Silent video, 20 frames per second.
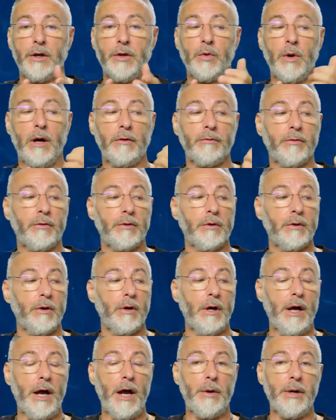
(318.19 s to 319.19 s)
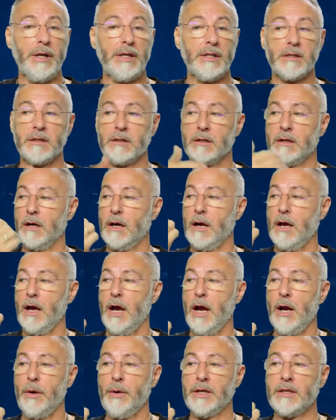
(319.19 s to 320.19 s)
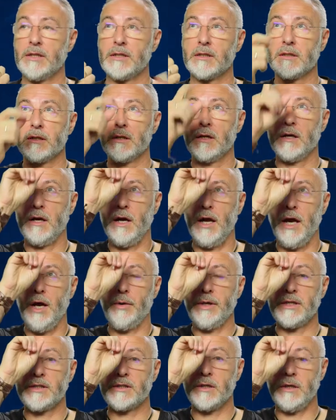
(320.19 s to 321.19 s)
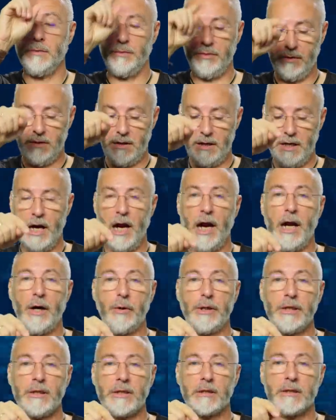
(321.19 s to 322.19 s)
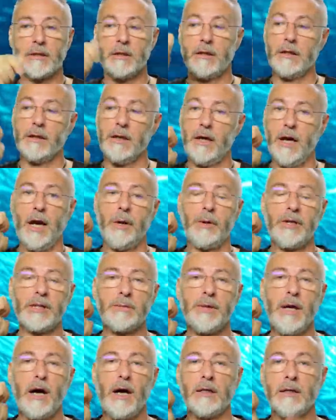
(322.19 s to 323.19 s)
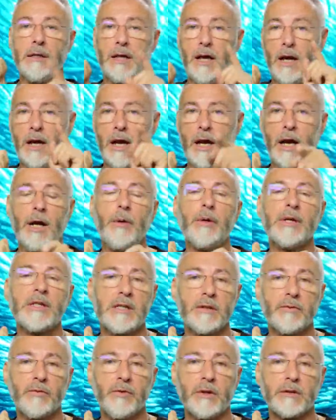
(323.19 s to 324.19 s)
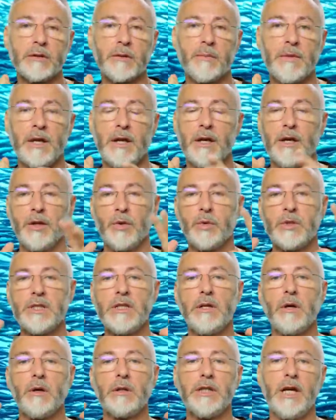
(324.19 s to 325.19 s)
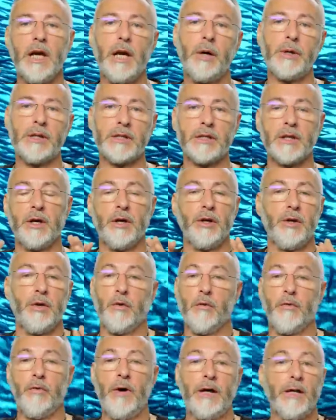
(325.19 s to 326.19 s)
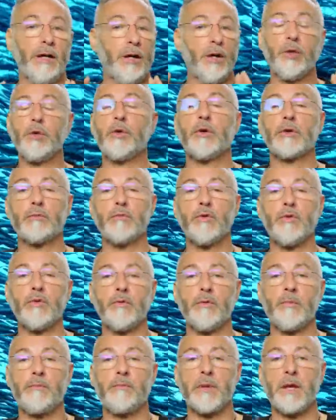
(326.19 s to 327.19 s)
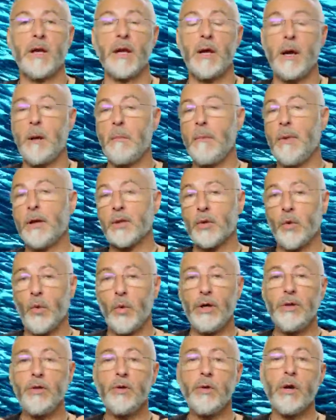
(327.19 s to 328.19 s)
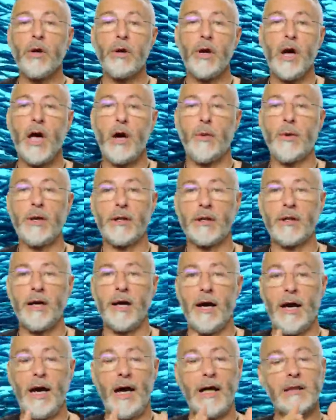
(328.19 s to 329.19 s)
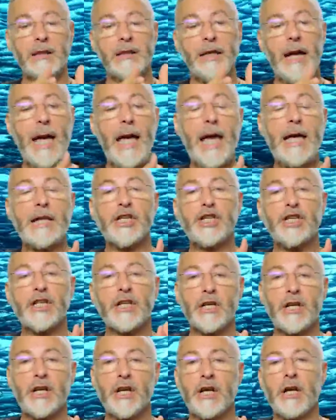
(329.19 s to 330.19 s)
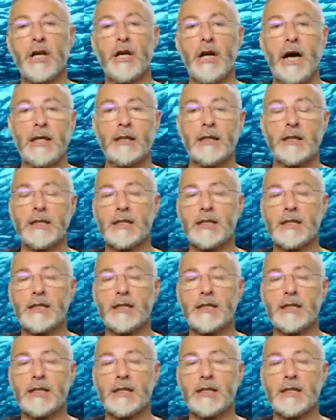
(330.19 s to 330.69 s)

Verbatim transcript: you have herrings, herrings, herrings top, herrings, herrings behind, herrings in front. You see only herrings, you're fine, you don't move. But when you are a herring, at the edge, at the